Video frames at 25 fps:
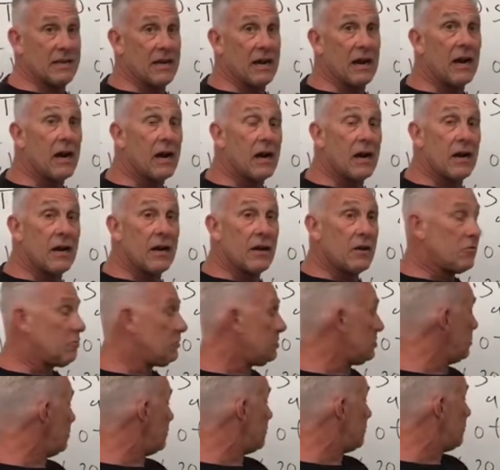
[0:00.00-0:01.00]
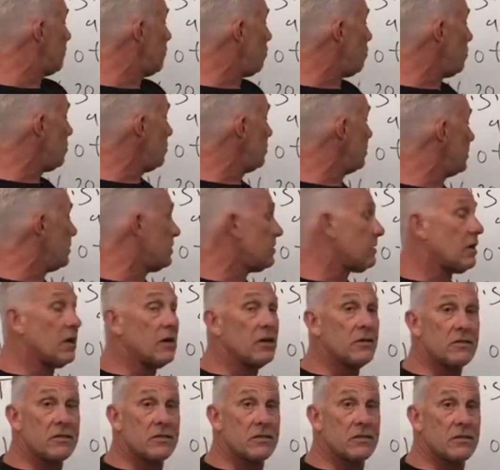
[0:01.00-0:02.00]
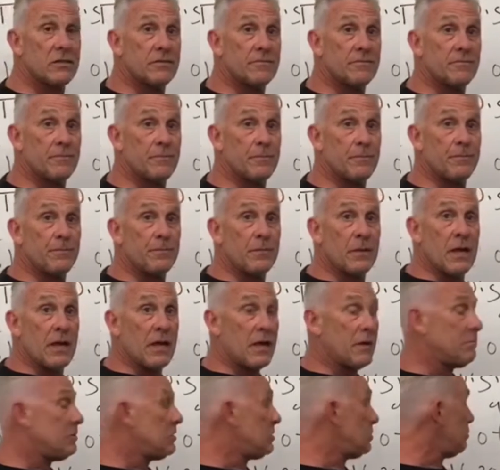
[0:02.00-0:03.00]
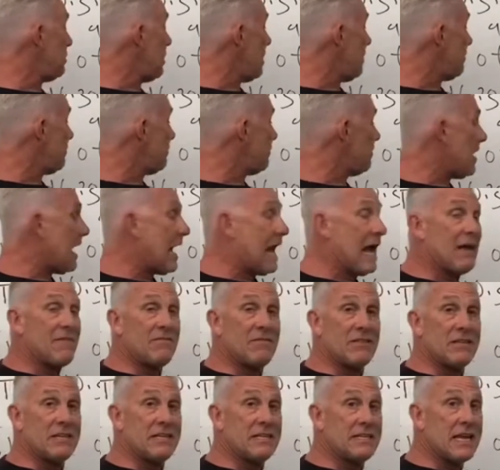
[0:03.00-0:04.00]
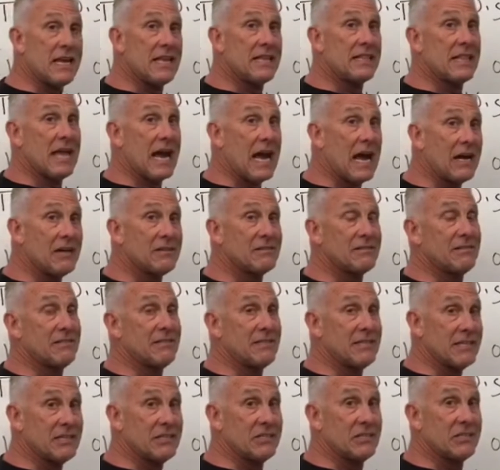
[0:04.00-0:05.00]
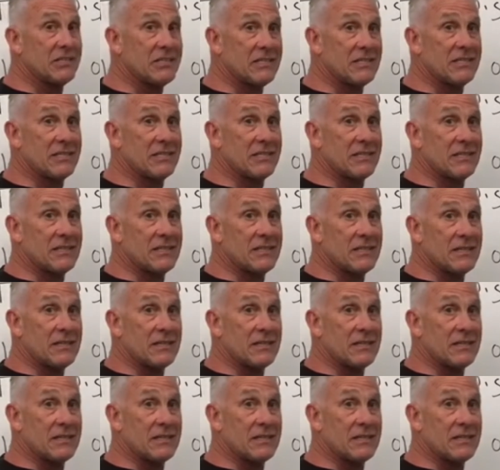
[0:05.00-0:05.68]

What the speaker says: there, which is 4 zeros. That means we have 5 in the 10,000 digits.